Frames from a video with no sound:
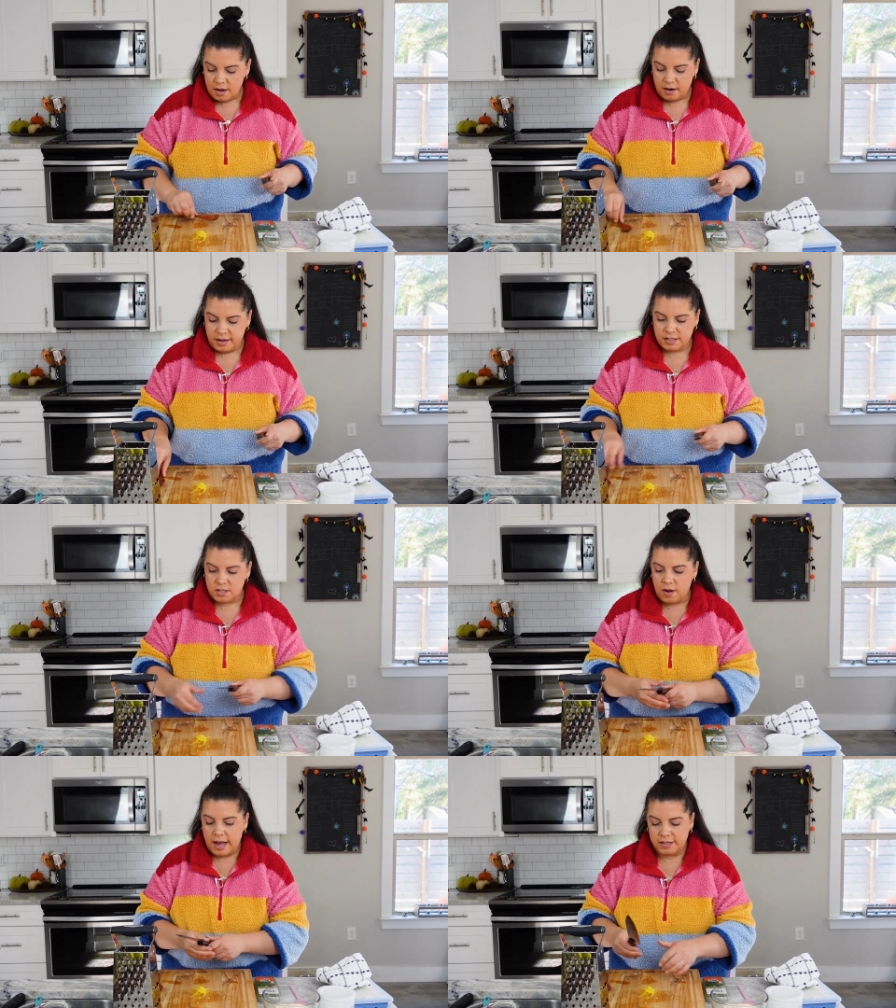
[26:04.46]
All right,
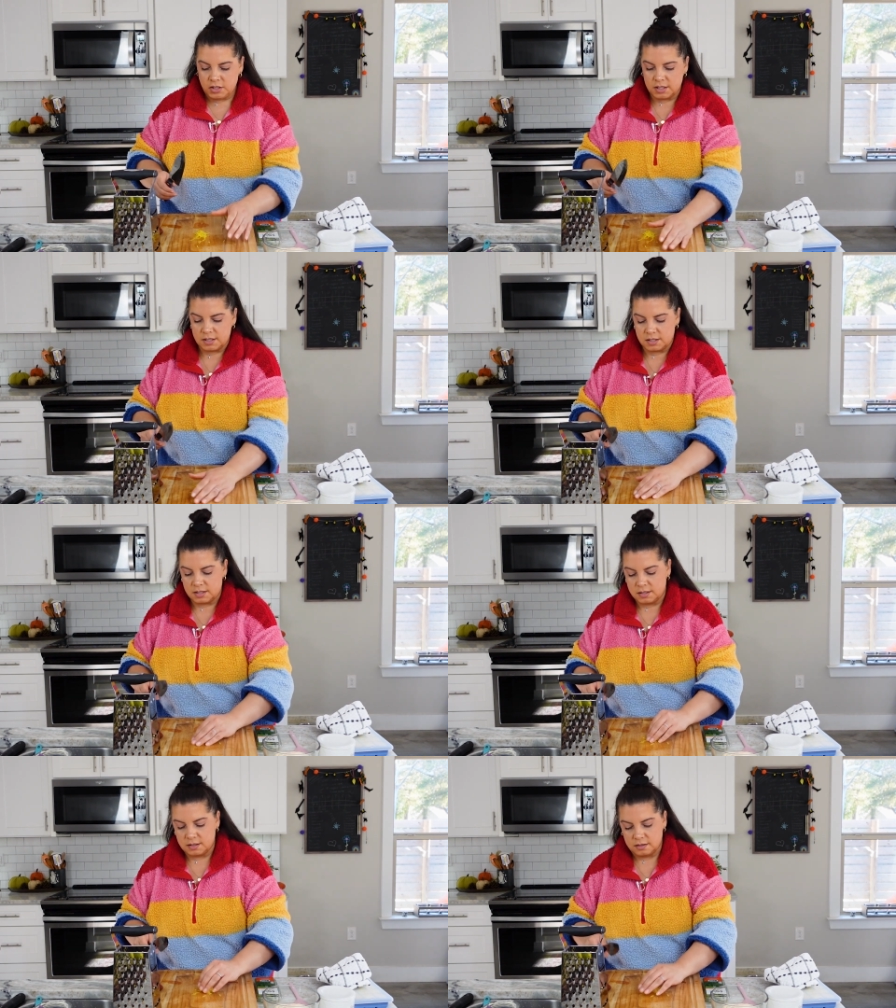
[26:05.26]
so I
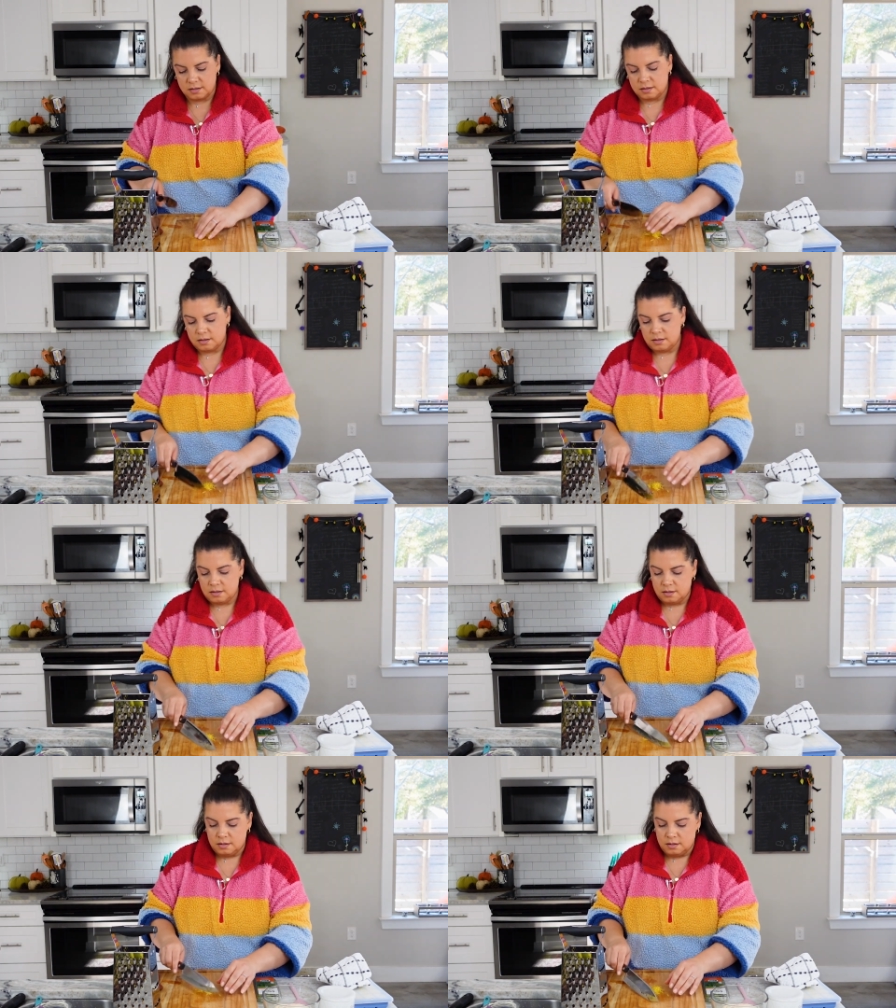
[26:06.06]
just
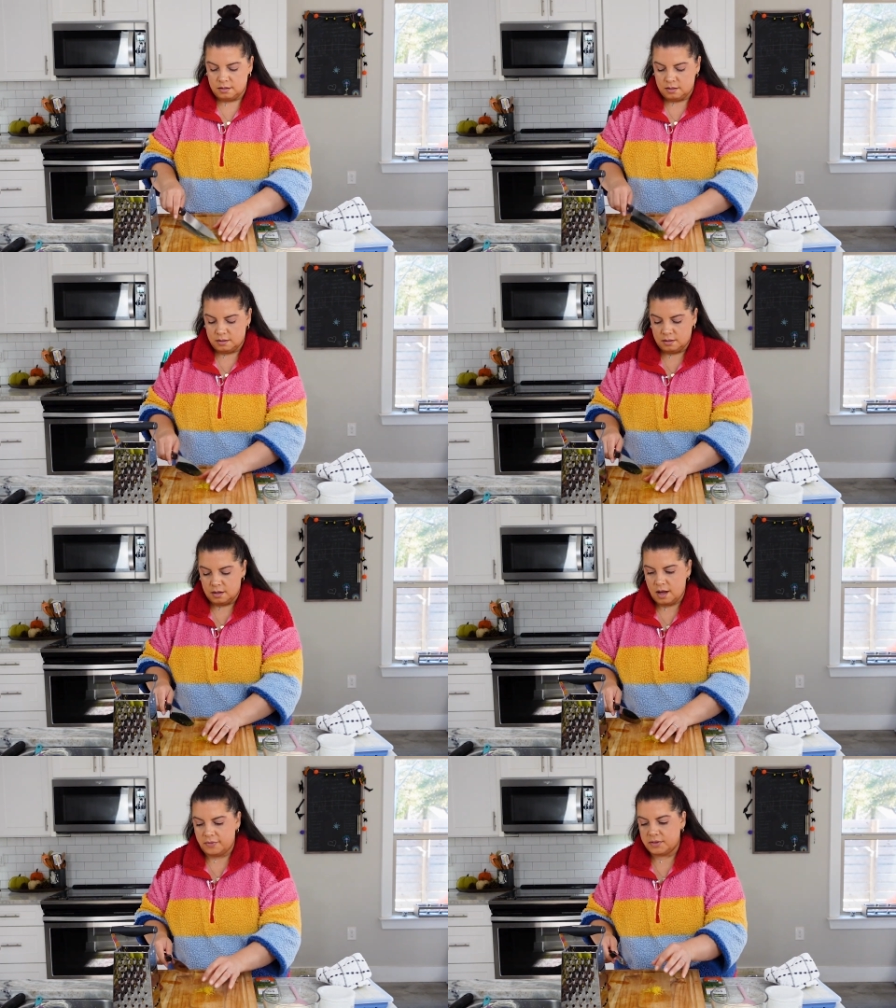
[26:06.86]

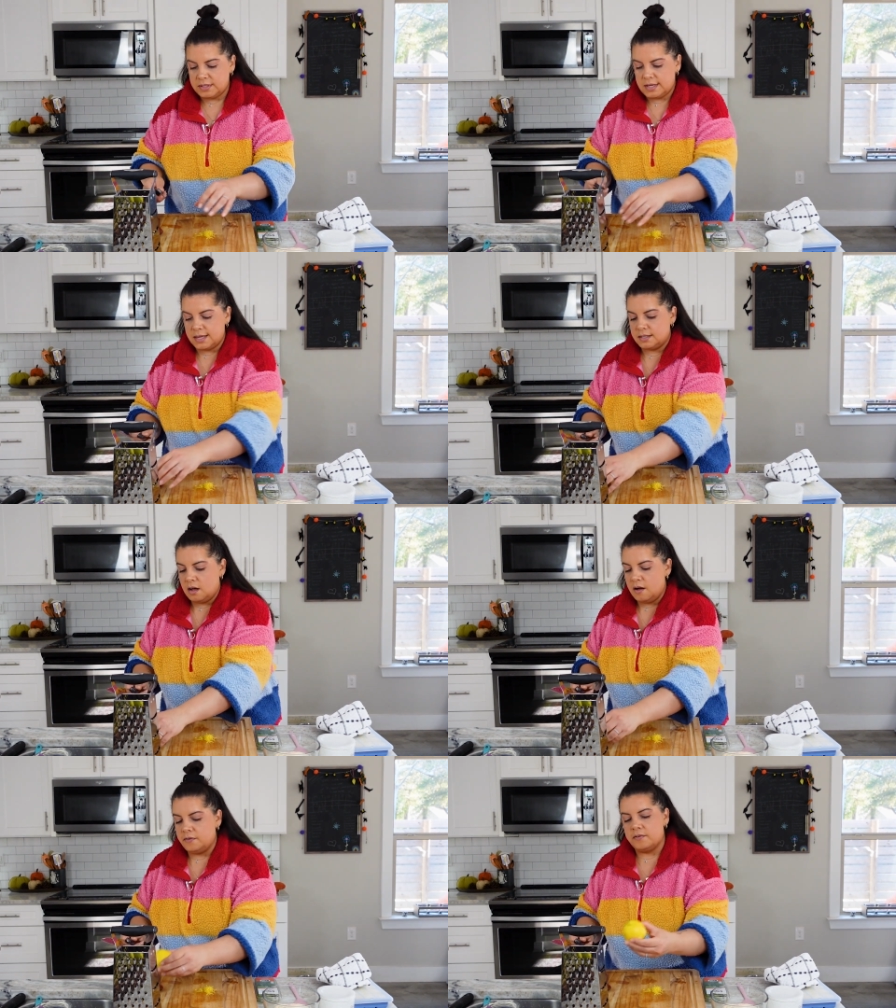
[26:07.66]
got the zest
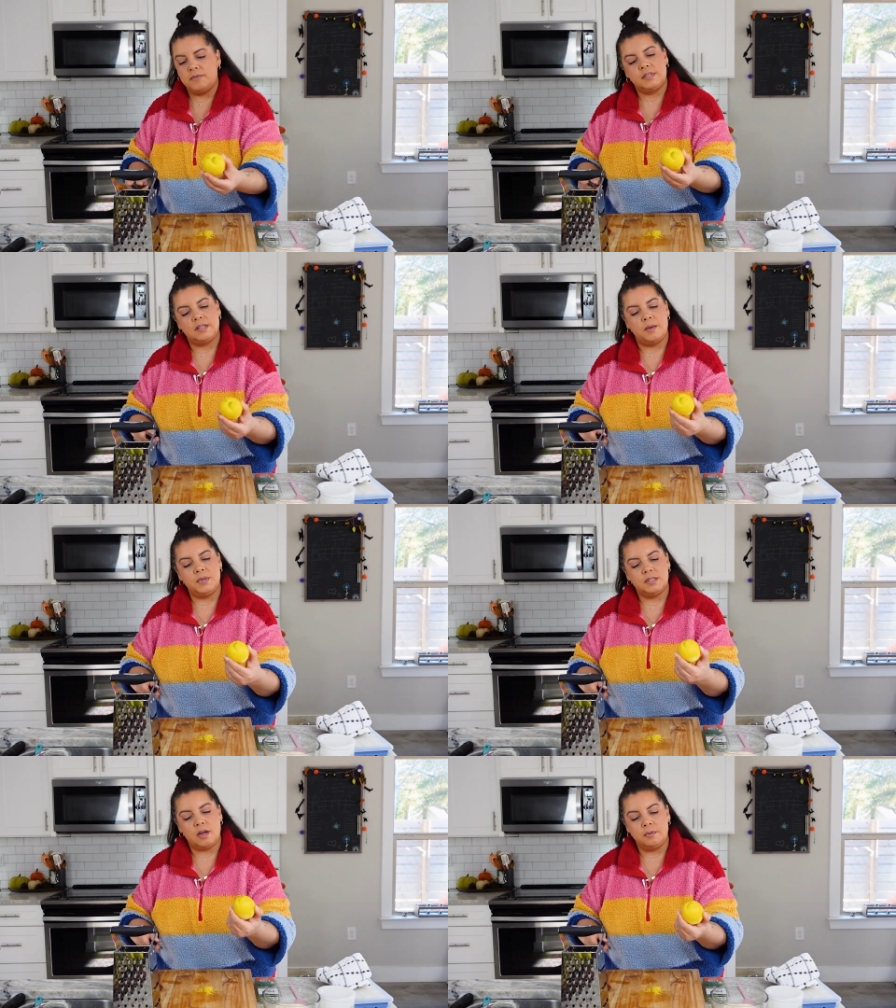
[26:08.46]
off of this
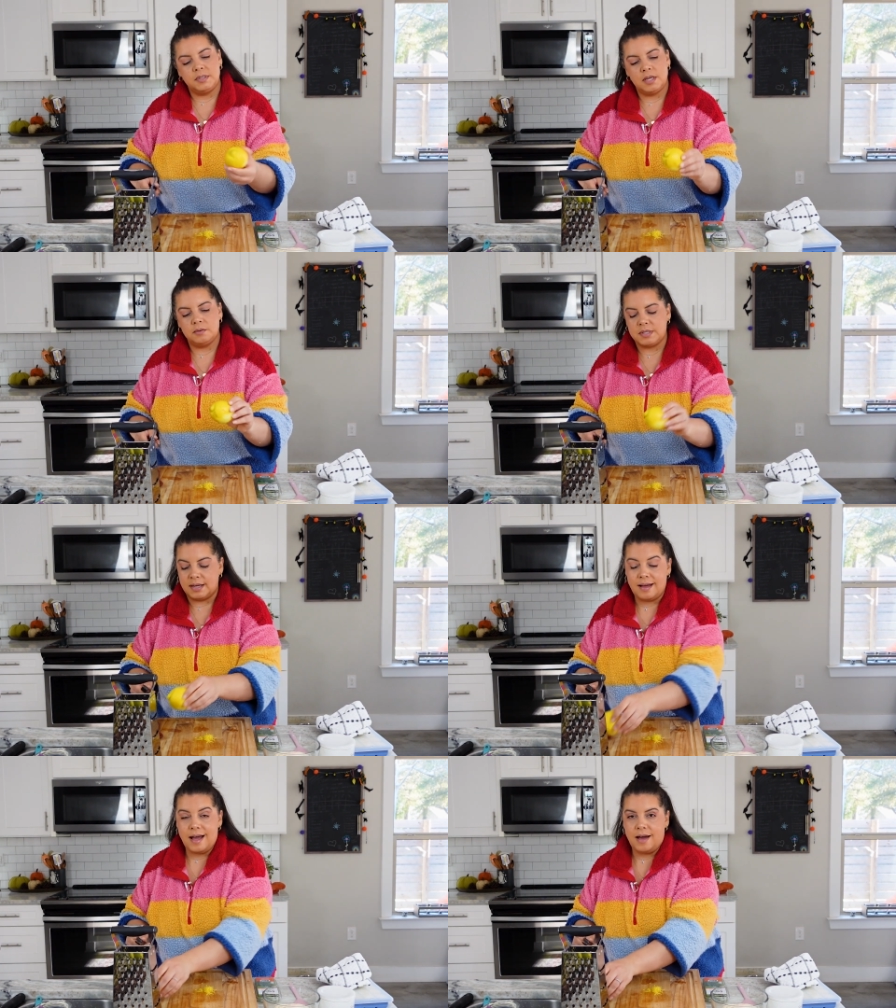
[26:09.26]
lemon. So I would say it was
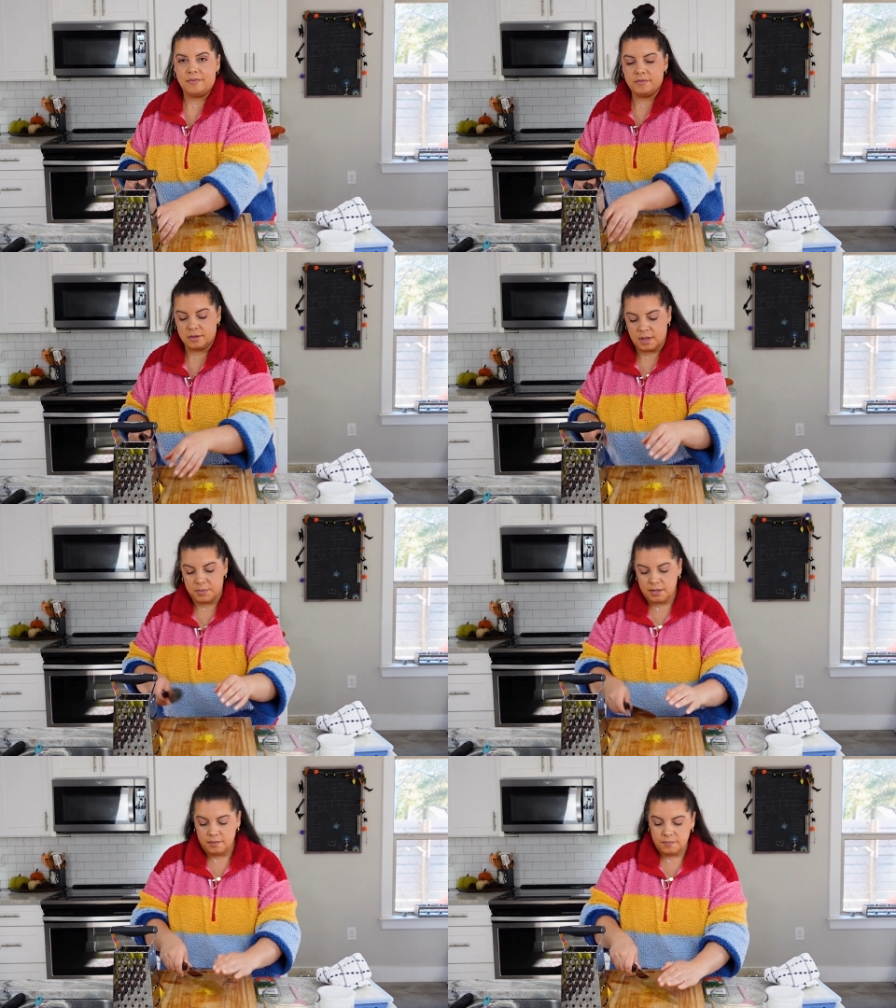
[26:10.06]
like half of the
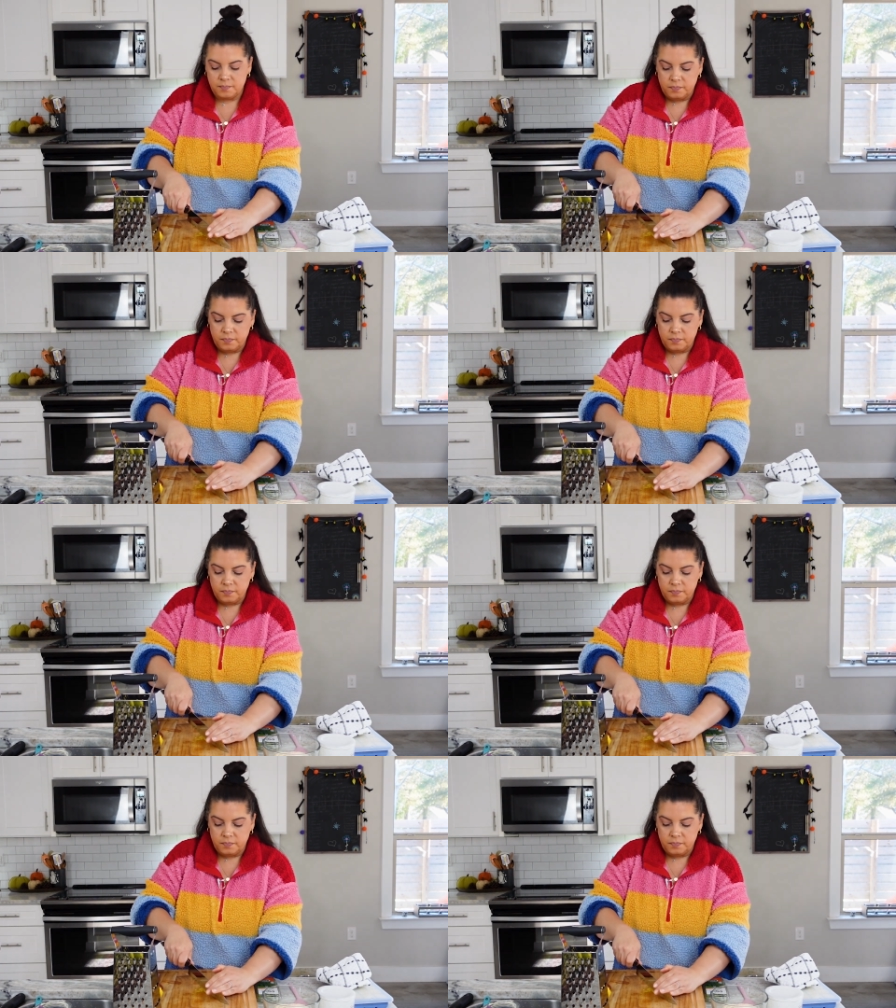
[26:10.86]
lemon.